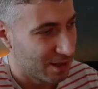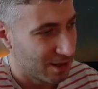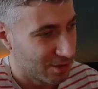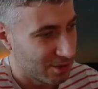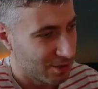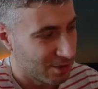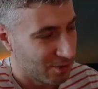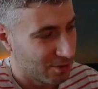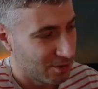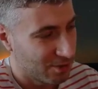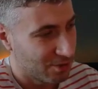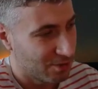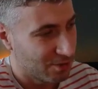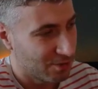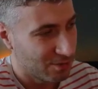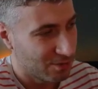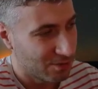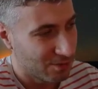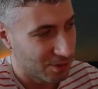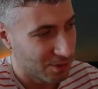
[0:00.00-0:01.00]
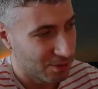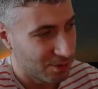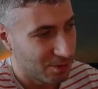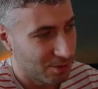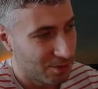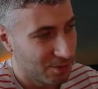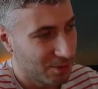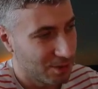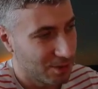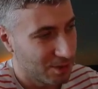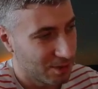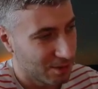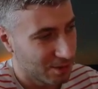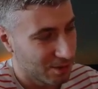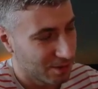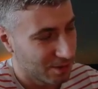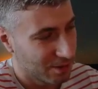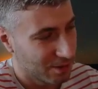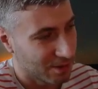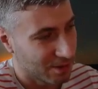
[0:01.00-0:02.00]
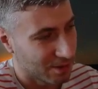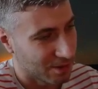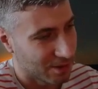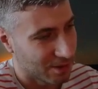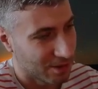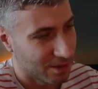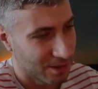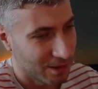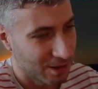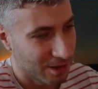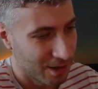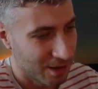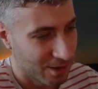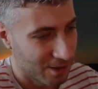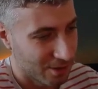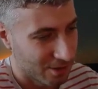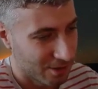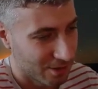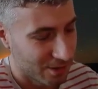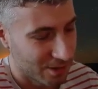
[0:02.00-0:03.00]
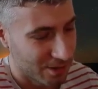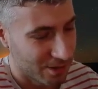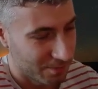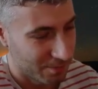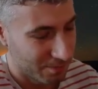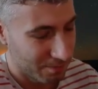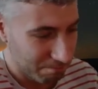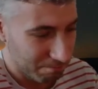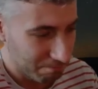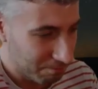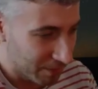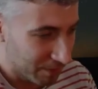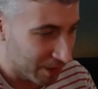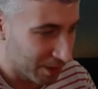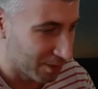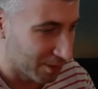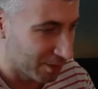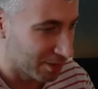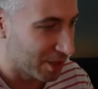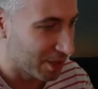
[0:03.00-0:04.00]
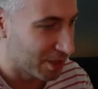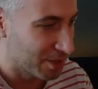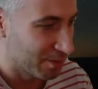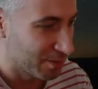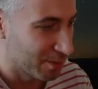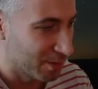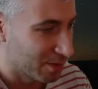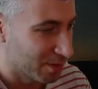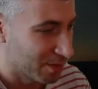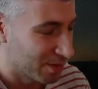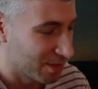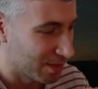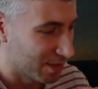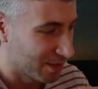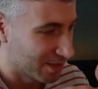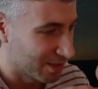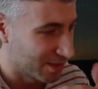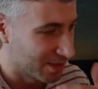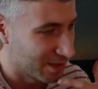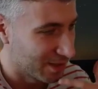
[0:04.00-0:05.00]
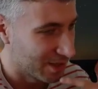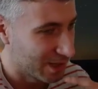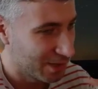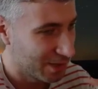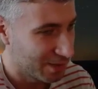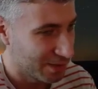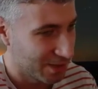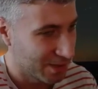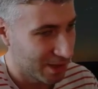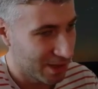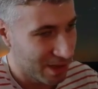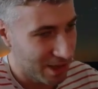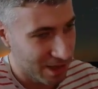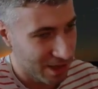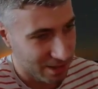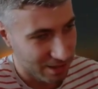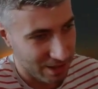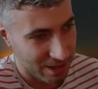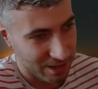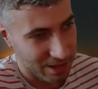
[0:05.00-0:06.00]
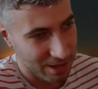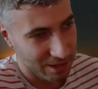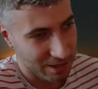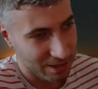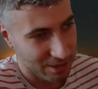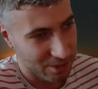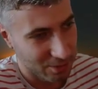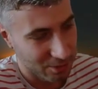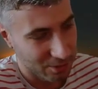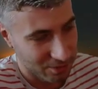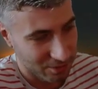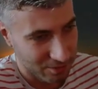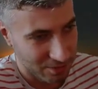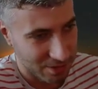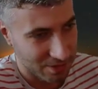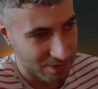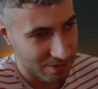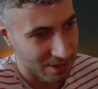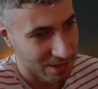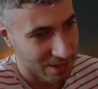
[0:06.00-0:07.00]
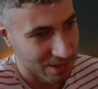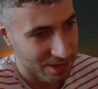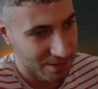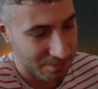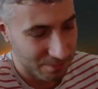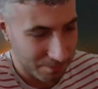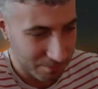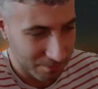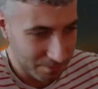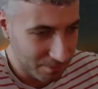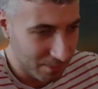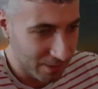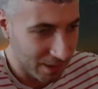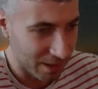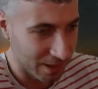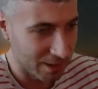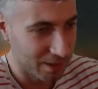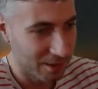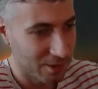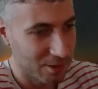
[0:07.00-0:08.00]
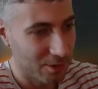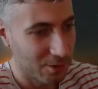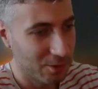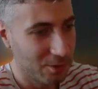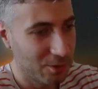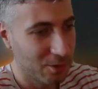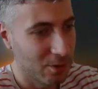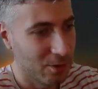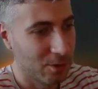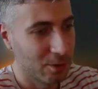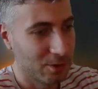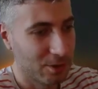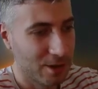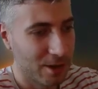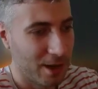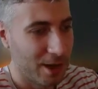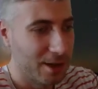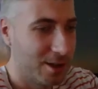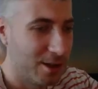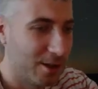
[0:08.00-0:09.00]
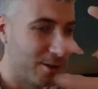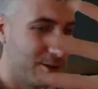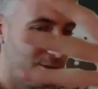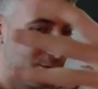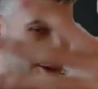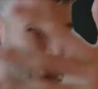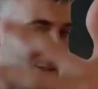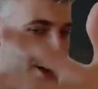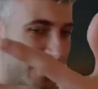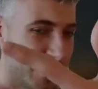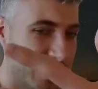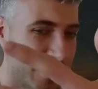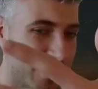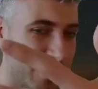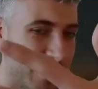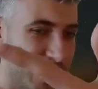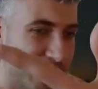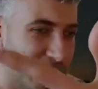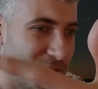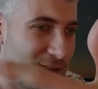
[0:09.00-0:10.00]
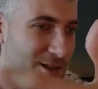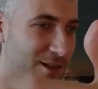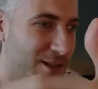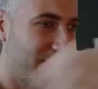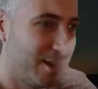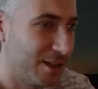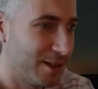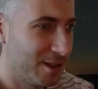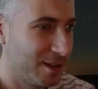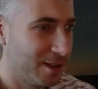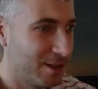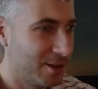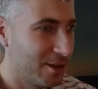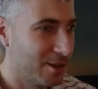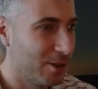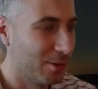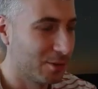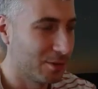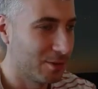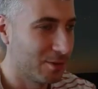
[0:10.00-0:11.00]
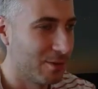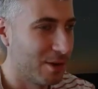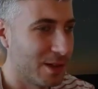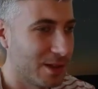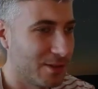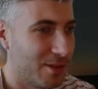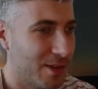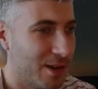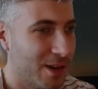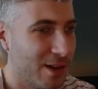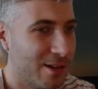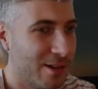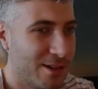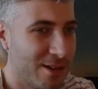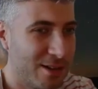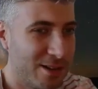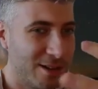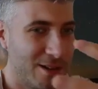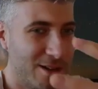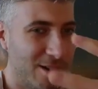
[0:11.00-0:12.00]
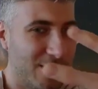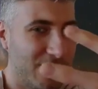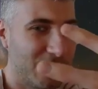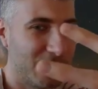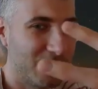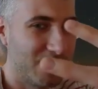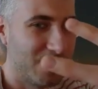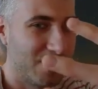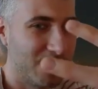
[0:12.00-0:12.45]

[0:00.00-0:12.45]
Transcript: So what you do in real annotation processing scenario is taking the code of this class, adding your new code, creating new class, deleting the old class file, and